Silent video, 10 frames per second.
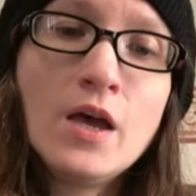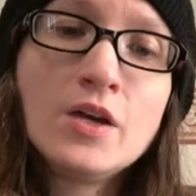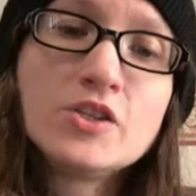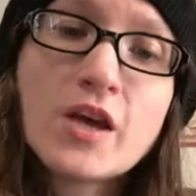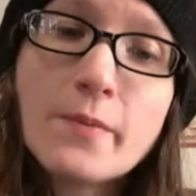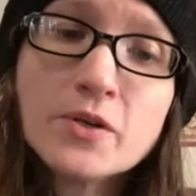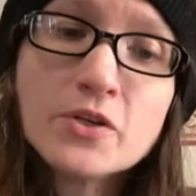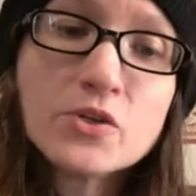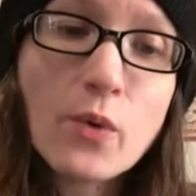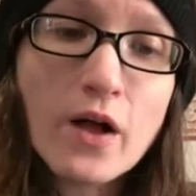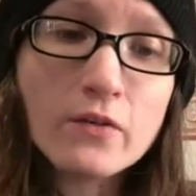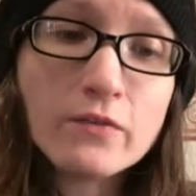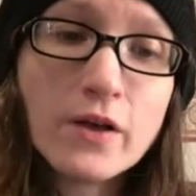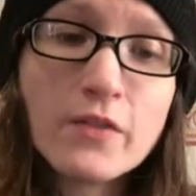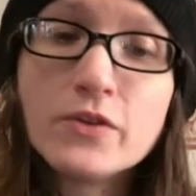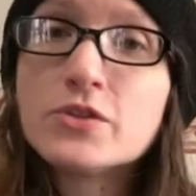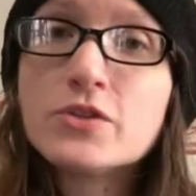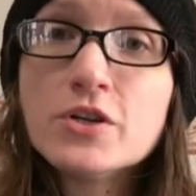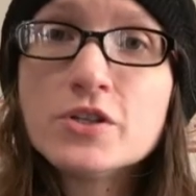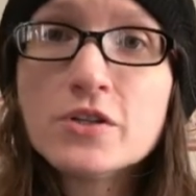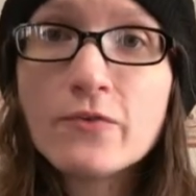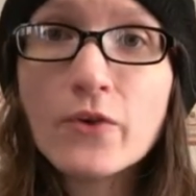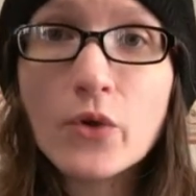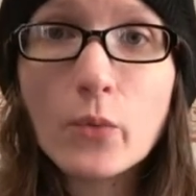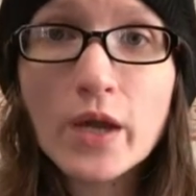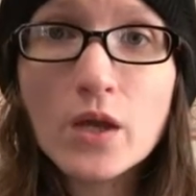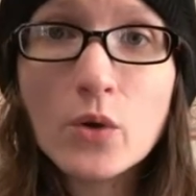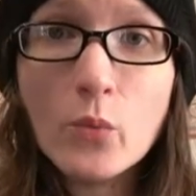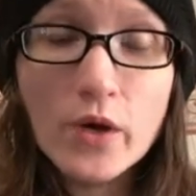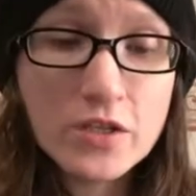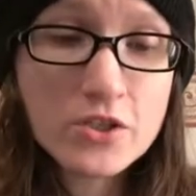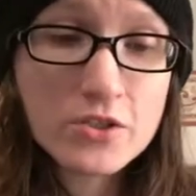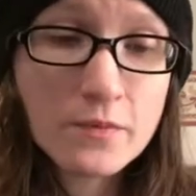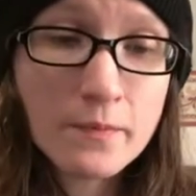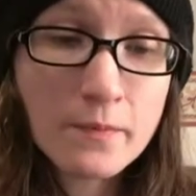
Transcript: Chapter 12. The Search for the Wicked Witch.